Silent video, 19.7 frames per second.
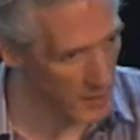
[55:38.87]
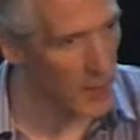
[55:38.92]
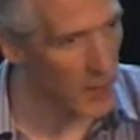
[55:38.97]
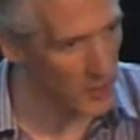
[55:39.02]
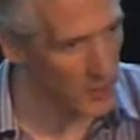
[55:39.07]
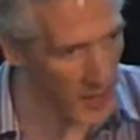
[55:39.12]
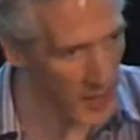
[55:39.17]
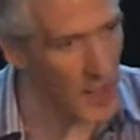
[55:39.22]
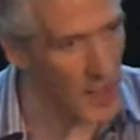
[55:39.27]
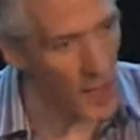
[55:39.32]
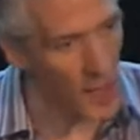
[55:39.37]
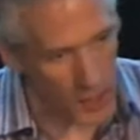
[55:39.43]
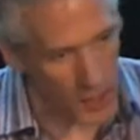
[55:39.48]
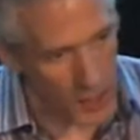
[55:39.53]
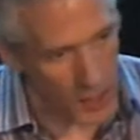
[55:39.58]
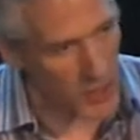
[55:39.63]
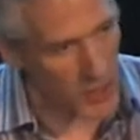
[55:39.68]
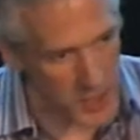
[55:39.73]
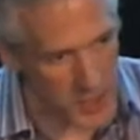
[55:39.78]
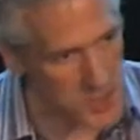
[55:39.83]
Okay,
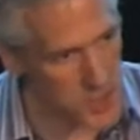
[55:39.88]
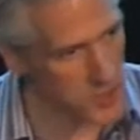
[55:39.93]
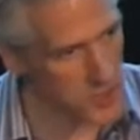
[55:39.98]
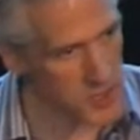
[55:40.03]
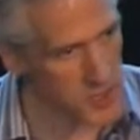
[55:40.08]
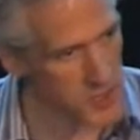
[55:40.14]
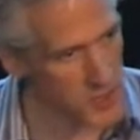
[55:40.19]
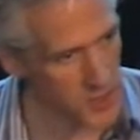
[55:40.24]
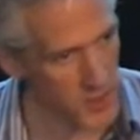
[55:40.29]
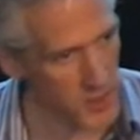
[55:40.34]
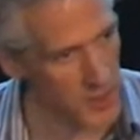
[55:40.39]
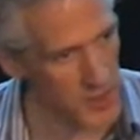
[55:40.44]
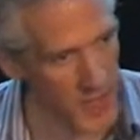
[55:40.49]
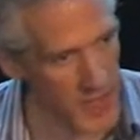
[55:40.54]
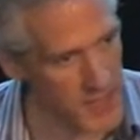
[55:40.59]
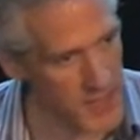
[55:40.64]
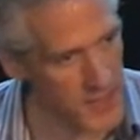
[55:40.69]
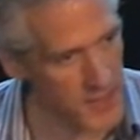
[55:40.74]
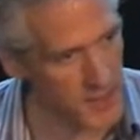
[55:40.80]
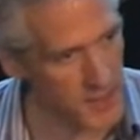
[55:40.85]
grad students could
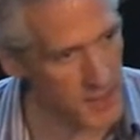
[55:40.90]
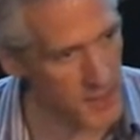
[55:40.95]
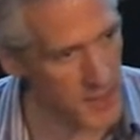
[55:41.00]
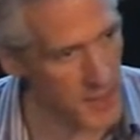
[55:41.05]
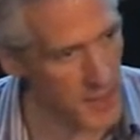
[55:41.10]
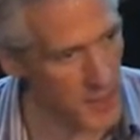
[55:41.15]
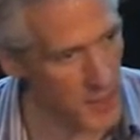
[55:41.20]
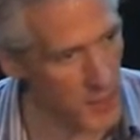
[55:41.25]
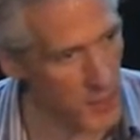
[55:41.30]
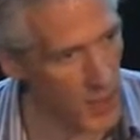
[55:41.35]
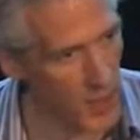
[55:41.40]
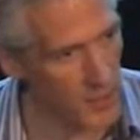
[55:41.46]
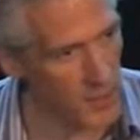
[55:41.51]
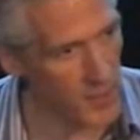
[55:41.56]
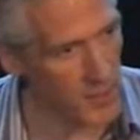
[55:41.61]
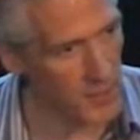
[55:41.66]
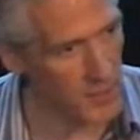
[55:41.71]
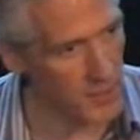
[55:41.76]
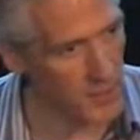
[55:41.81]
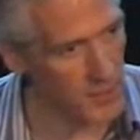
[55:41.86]
organize it in a
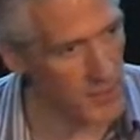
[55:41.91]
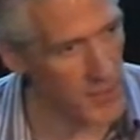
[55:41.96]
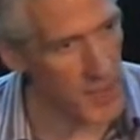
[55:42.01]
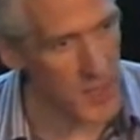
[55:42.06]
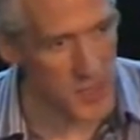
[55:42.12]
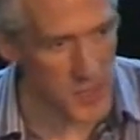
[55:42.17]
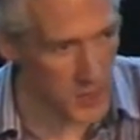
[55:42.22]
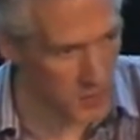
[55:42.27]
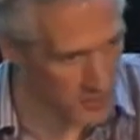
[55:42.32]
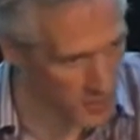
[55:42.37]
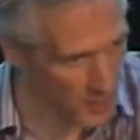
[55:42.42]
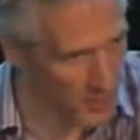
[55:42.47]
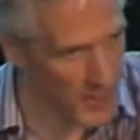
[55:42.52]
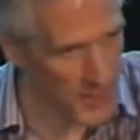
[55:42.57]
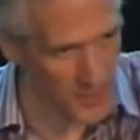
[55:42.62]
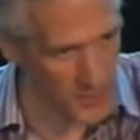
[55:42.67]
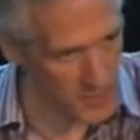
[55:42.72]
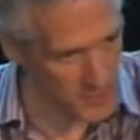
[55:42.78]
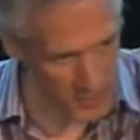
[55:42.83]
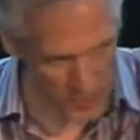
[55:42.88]
department. So,
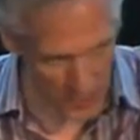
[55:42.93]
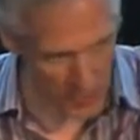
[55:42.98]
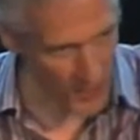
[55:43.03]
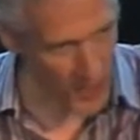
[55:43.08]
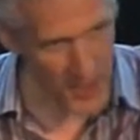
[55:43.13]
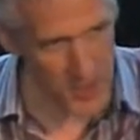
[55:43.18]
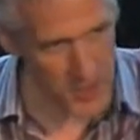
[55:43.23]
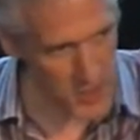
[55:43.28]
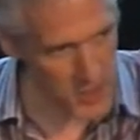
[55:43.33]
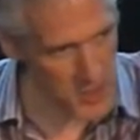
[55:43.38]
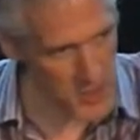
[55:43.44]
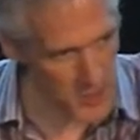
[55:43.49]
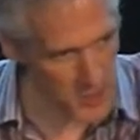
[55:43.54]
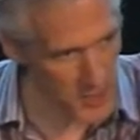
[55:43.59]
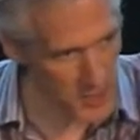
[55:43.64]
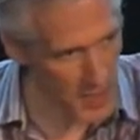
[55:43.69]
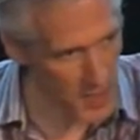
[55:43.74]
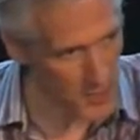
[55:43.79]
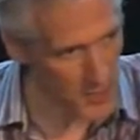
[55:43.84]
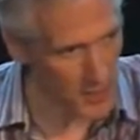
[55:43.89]
okay, fine, so it's already
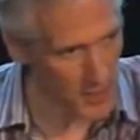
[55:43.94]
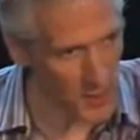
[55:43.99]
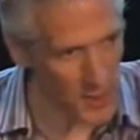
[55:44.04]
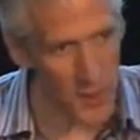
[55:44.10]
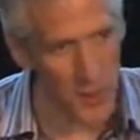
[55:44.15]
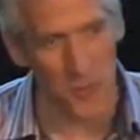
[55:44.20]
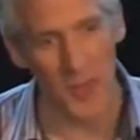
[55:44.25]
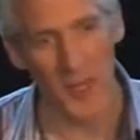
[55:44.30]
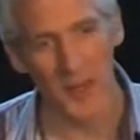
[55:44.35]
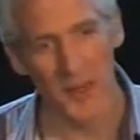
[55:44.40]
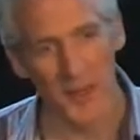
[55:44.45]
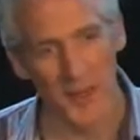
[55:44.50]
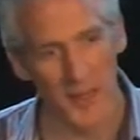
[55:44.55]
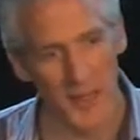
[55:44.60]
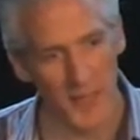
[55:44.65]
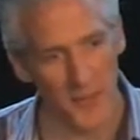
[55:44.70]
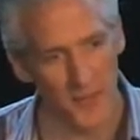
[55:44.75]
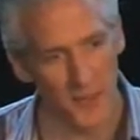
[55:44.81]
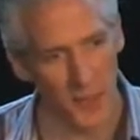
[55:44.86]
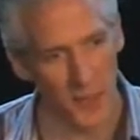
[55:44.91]
happening. But
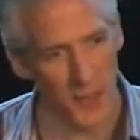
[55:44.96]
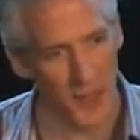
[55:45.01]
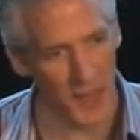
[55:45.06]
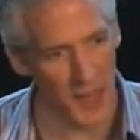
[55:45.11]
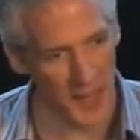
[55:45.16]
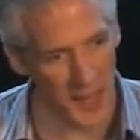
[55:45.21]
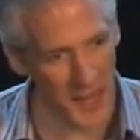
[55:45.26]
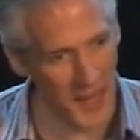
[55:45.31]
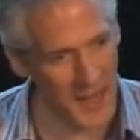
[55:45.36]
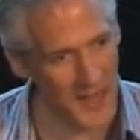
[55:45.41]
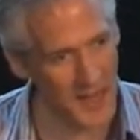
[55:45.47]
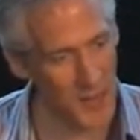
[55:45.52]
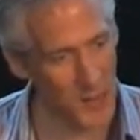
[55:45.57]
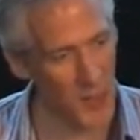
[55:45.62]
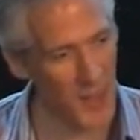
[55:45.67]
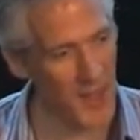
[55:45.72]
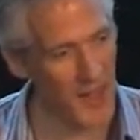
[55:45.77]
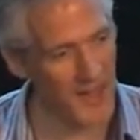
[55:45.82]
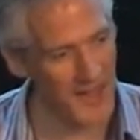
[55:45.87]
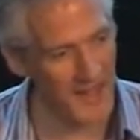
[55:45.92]
if you,
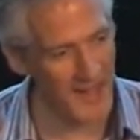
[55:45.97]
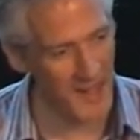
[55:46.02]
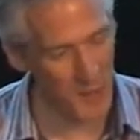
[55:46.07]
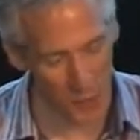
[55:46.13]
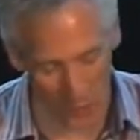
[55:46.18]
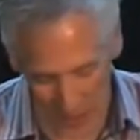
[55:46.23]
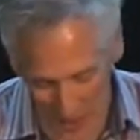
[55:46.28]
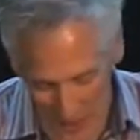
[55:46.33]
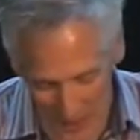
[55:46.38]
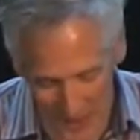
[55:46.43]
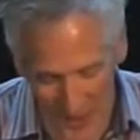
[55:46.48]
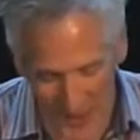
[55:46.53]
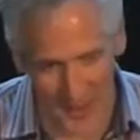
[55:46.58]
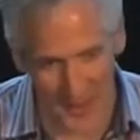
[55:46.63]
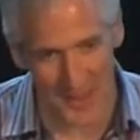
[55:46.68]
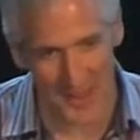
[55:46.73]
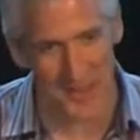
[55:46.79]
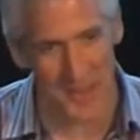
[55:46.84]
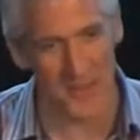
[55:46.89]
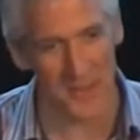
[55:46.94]
uh,
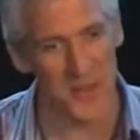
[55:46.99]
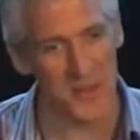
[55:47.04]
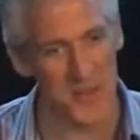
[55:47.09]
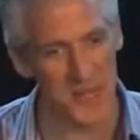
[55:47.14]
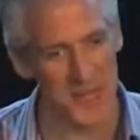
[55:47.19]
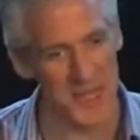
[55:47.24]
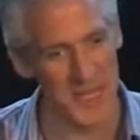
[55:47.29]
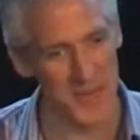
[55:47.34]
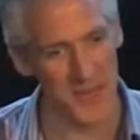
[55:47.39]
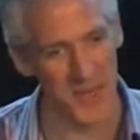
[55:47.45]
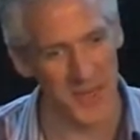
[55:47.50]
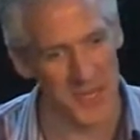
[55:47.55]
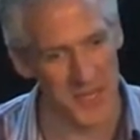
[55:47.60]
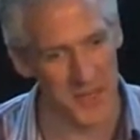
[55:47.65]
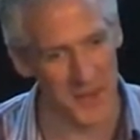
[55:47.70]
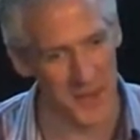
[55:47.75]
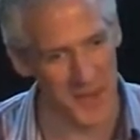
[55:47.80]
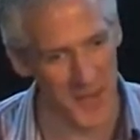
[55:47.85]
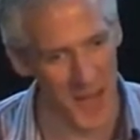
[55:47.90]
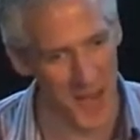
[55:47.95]
even if you think something like this is
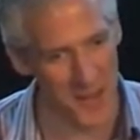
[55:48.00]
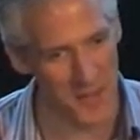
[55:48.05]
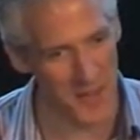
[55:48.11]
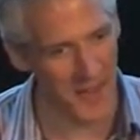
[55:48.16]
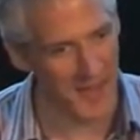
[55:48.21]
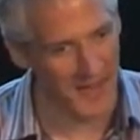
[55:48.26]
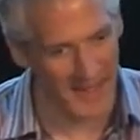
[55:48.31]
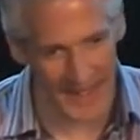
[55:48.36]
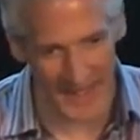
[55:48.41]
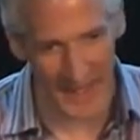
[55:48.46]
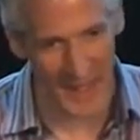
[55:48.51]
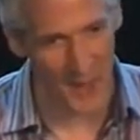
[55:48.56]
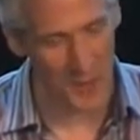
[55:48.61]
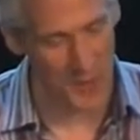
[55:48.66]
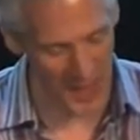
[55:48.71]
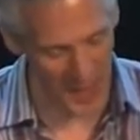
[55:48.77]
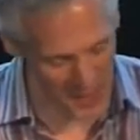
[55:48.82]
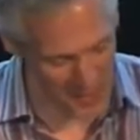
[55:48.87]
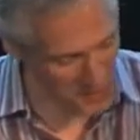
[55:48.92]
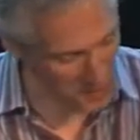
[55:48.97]
already happening,
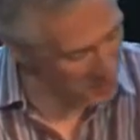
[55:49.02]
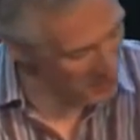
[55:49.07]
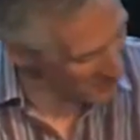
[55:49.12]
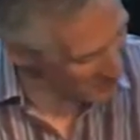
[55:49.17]
um,